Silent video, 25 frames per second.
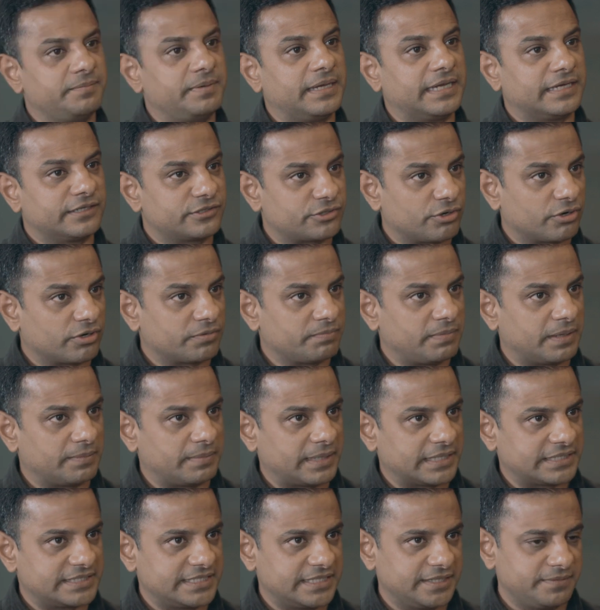being taught by
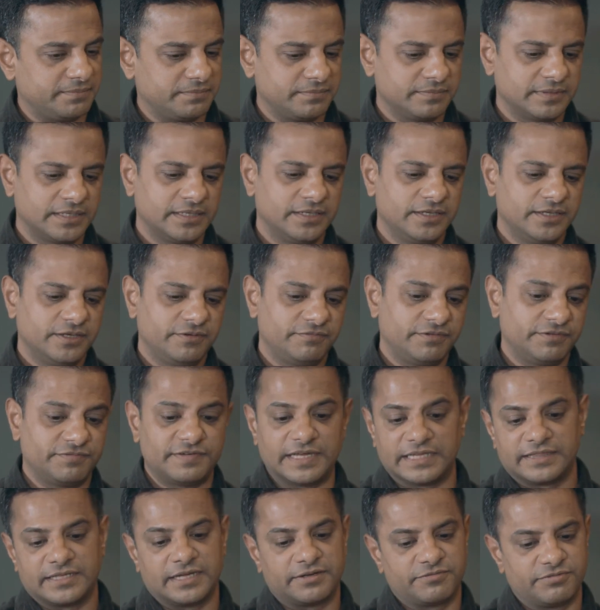my team. We've
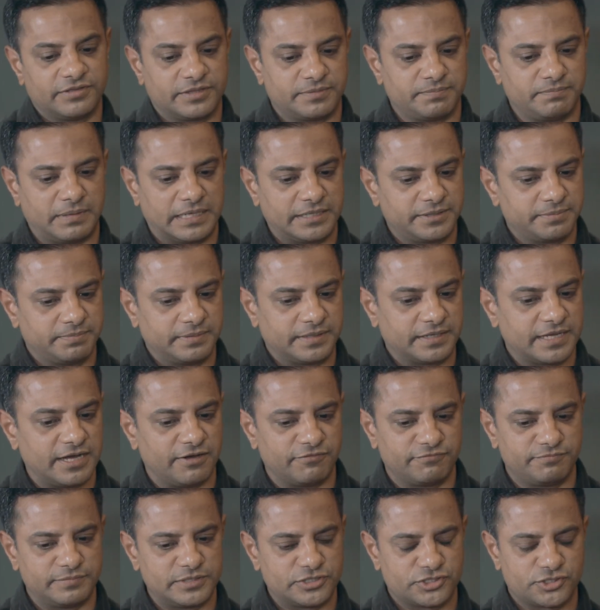done that with multiple
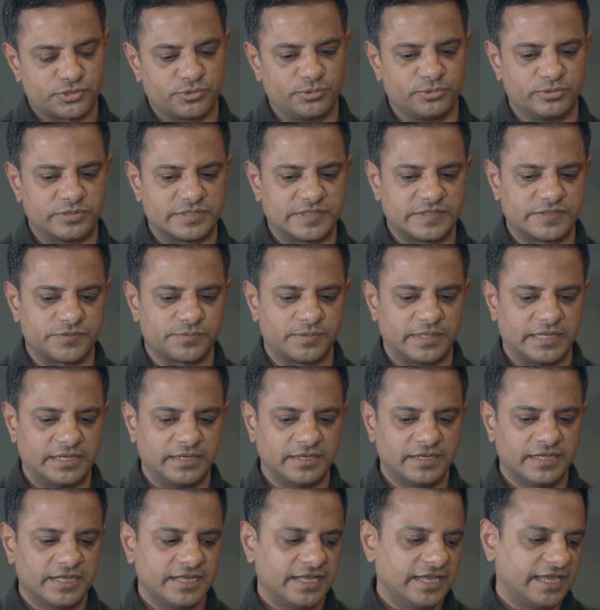government schools as
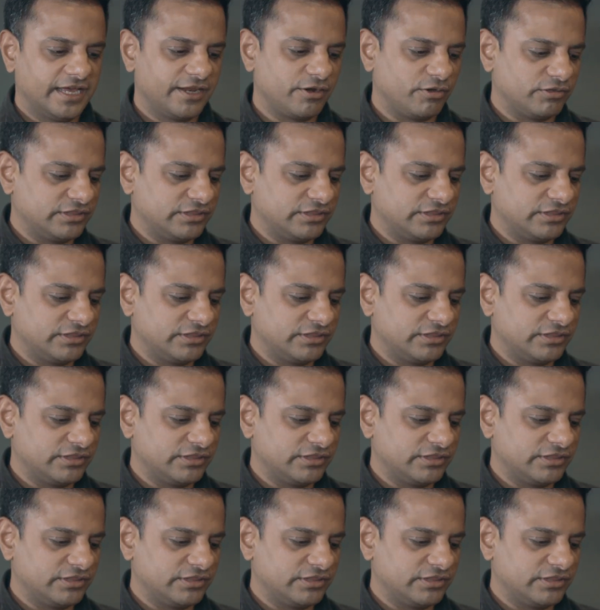well. And